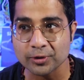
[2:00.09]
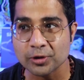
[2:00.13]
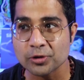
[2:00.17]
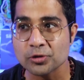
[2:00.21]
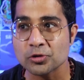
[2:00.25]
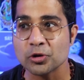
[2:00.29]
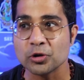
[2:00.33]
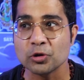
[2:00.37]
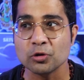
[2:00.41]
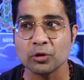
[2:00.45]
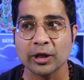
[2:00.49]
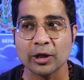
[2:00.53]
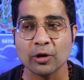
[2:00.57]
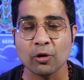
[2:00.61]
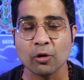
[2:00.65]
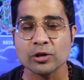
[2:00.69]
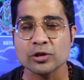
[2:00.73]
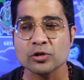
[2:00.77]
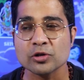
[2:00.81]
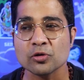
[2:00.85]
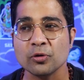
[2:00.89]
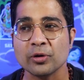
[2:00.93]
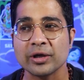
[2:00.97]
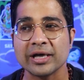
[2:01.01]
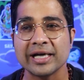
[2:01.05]
So you can
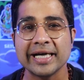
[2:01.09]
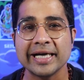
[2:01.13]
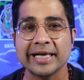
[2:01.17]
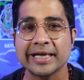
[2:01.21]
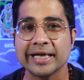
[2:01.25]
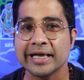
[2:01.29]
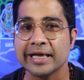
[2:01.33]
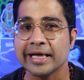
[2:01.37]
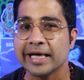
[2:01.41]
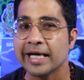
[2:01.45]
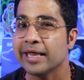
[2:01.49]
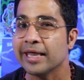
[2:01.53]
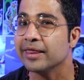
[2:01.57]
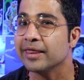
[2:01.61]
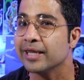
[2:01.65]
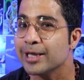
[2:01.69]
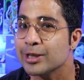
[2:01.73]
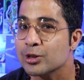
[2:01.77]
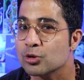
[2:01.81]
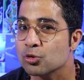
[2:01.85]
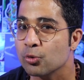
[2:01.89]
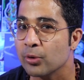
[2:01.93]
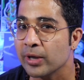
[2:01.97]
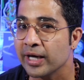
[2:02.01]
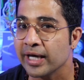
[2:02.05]
also relate it
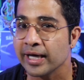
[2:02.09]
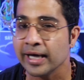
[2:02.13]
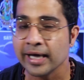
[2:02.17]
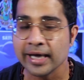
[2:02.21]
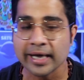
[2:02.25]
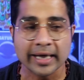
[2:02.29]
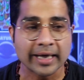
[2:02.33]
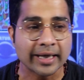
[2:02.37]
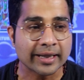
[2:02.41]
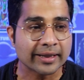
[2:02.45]
this way,